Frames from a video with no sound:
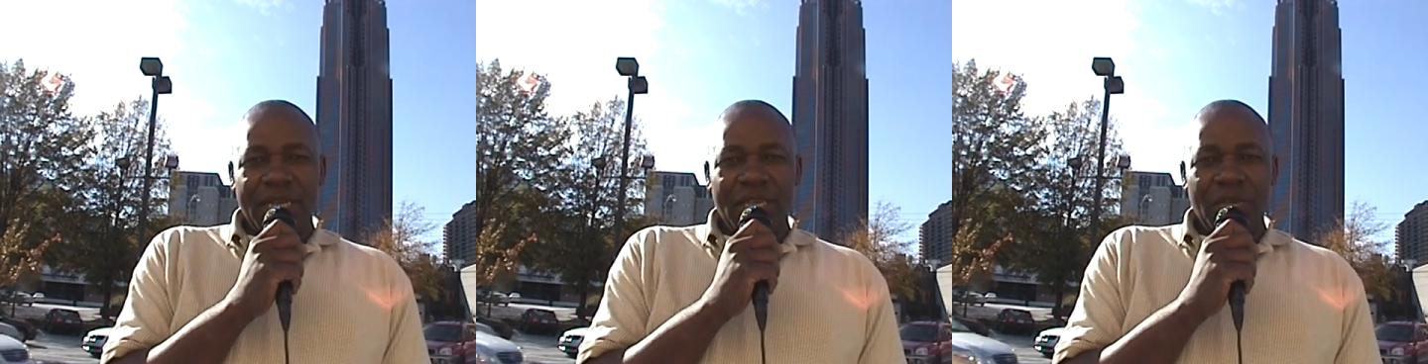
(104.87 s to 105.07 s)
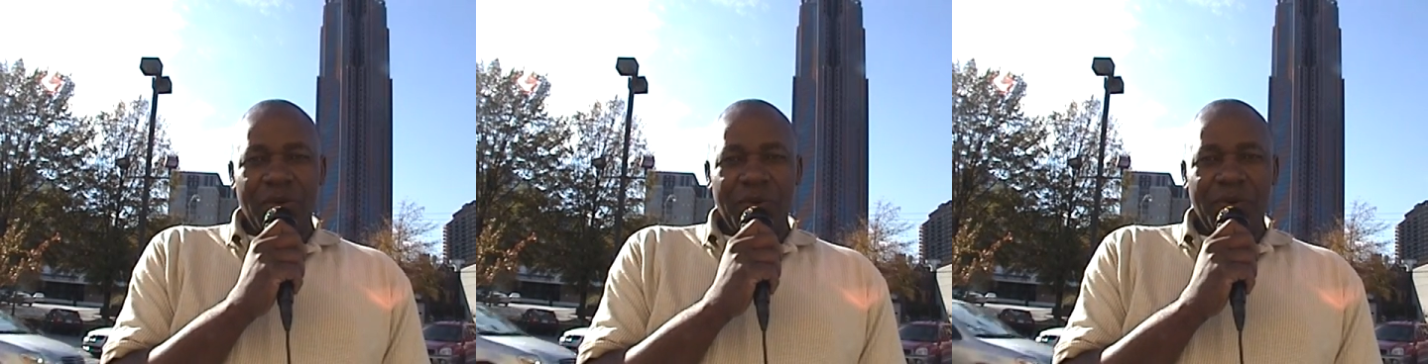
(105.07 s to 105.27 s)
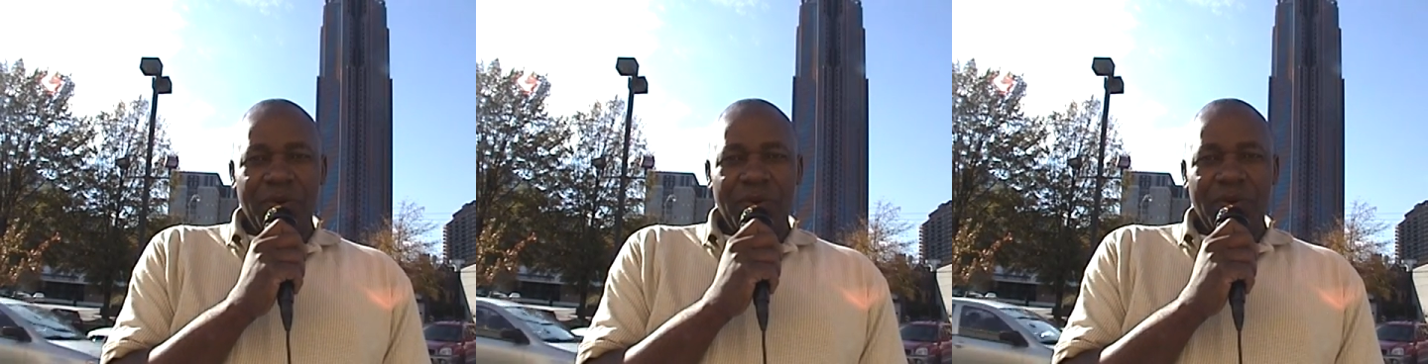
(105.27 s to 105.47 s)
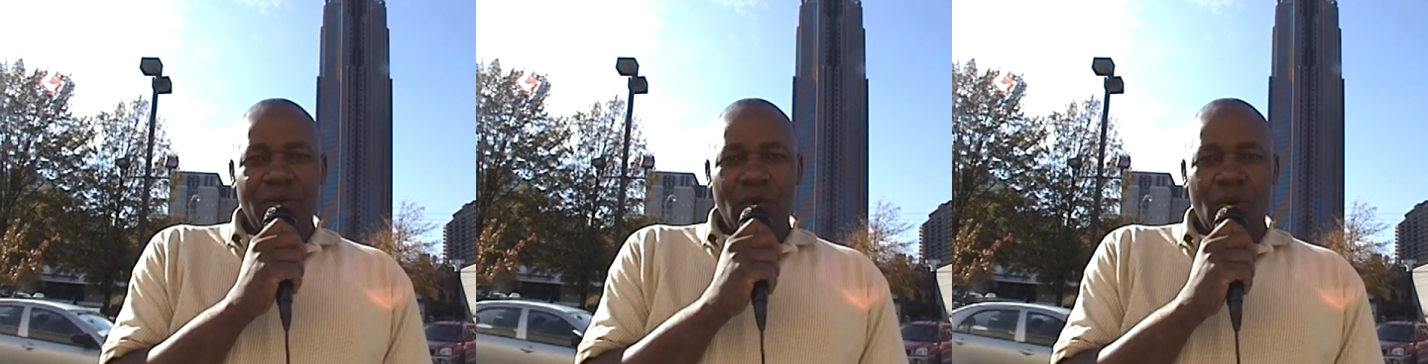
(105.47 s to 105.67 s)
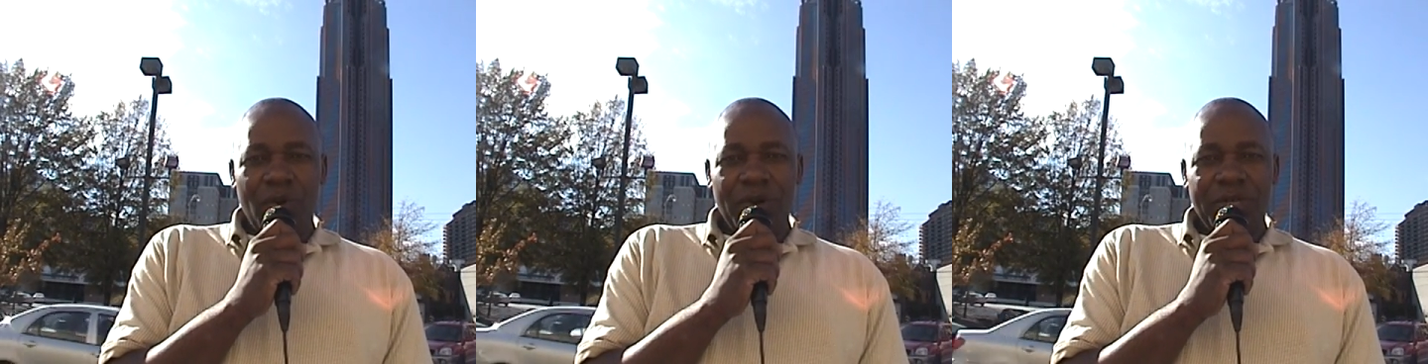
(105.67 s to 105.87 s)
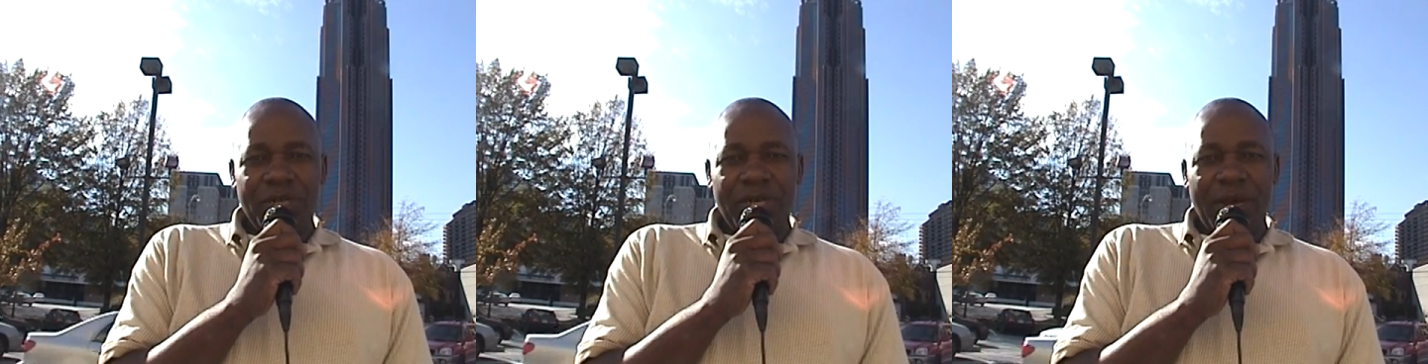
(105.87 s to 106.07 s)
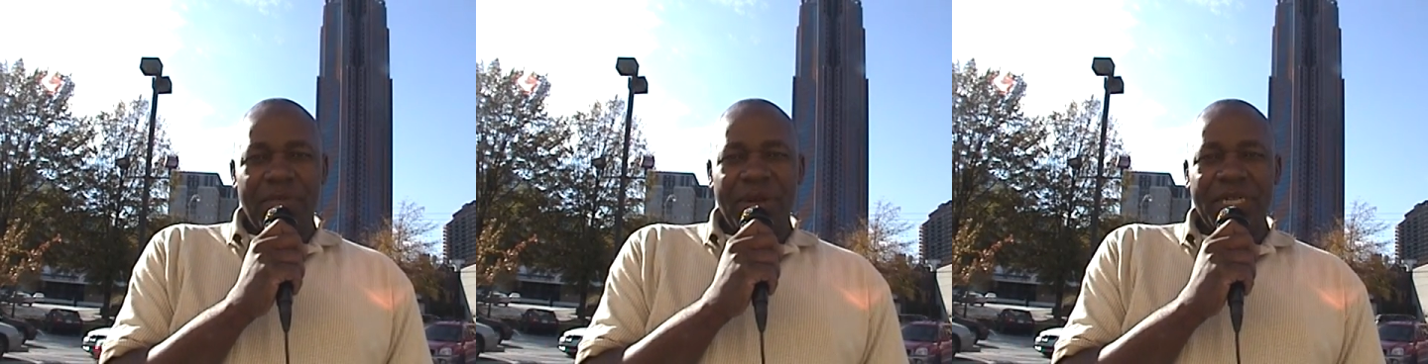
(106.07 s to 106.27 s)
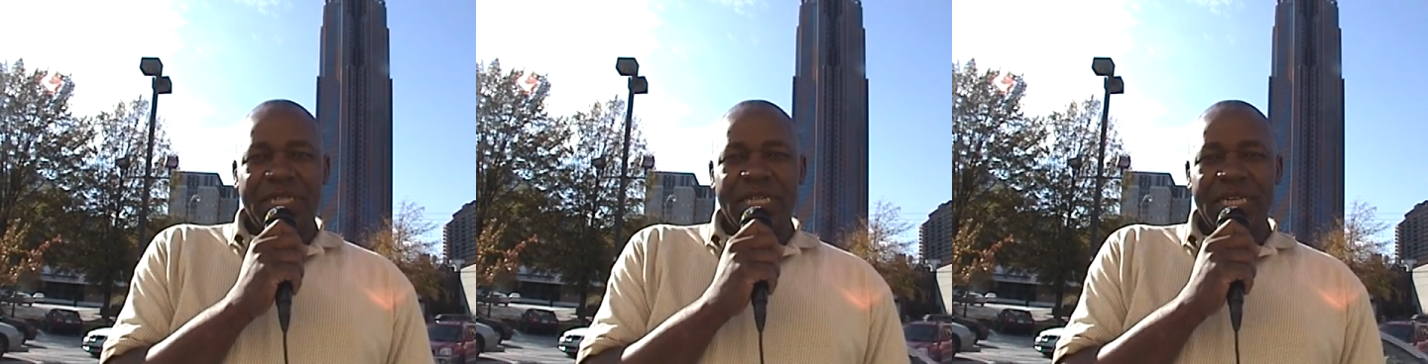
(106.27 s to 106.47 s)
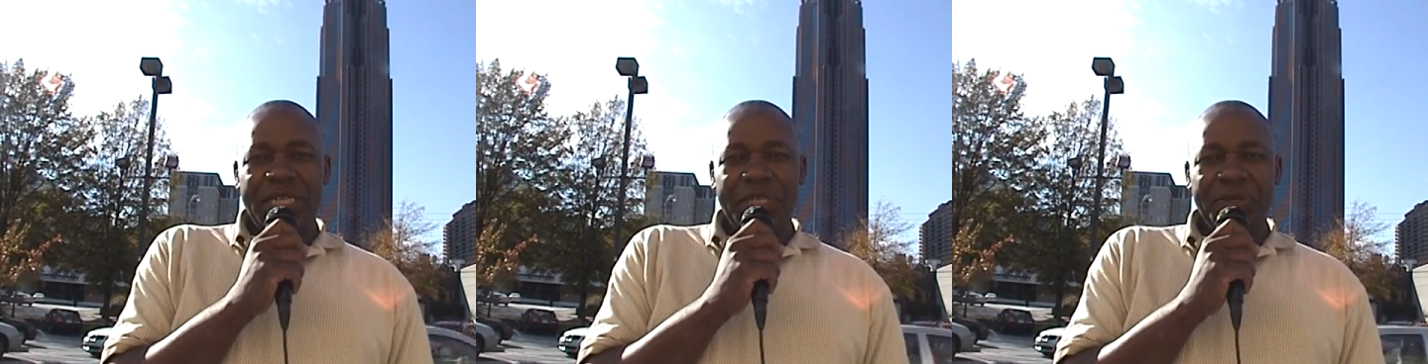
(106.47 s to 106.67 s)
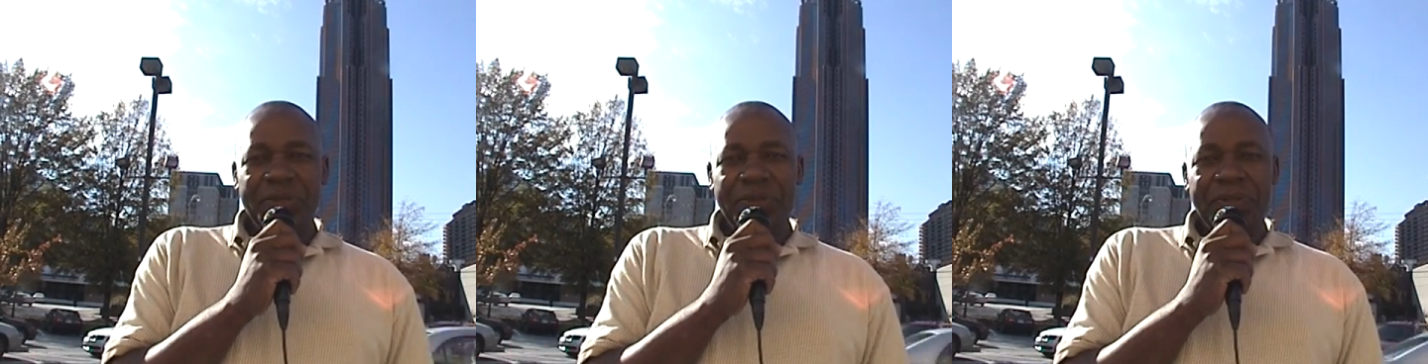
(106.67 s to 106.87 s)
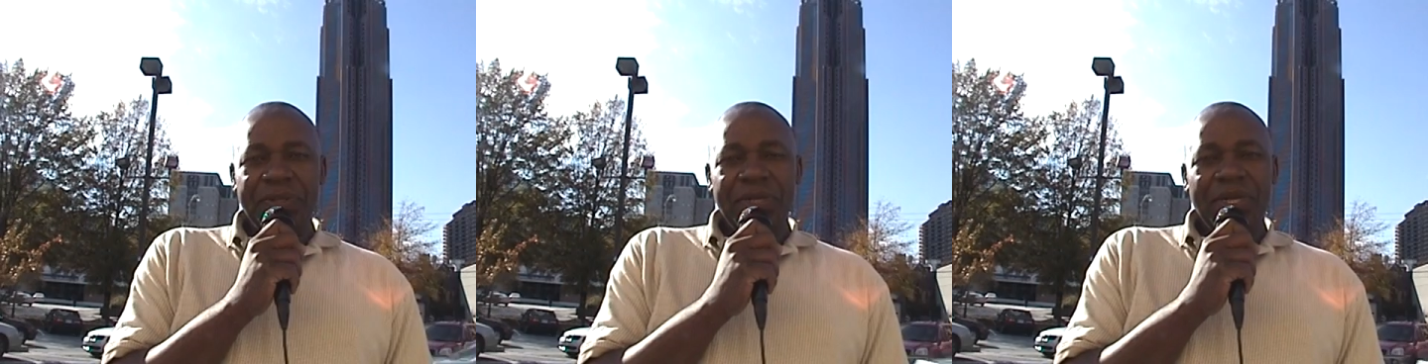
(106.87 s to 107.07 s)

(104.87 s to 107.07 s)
you rode in a matatu,